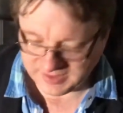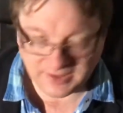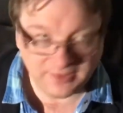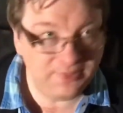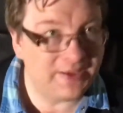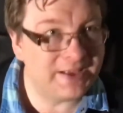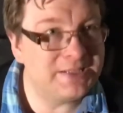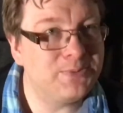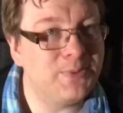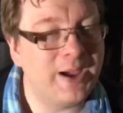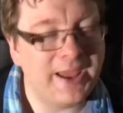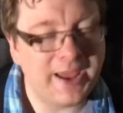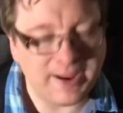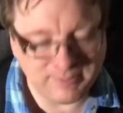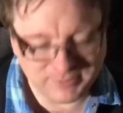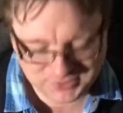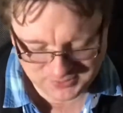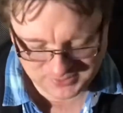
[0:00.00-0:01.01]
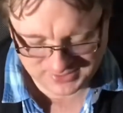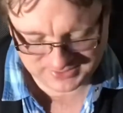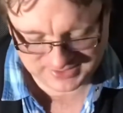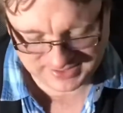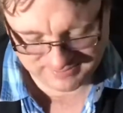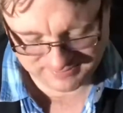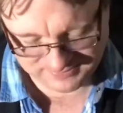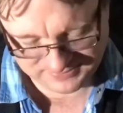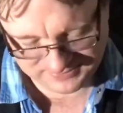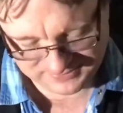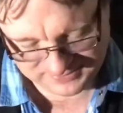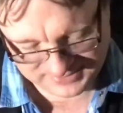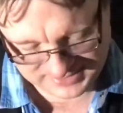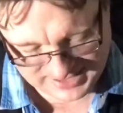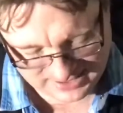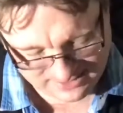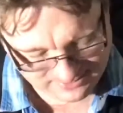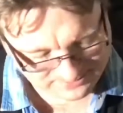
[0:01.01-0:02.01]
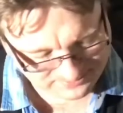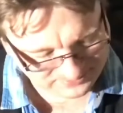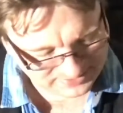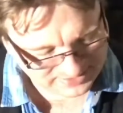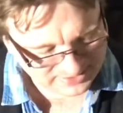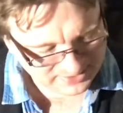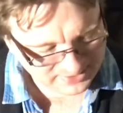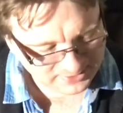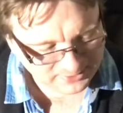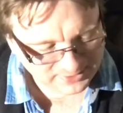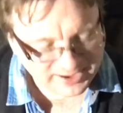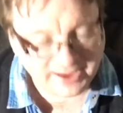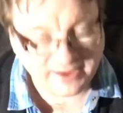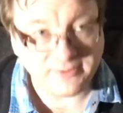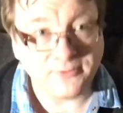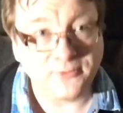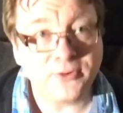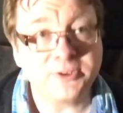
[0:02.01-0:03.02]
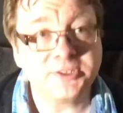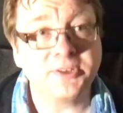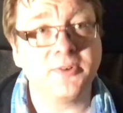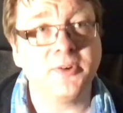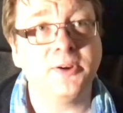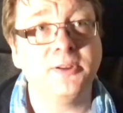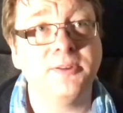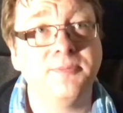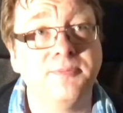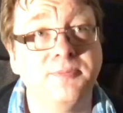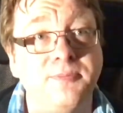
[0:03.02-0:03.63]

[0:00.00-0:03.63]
That's why I'm doing them now. Okay, first of all,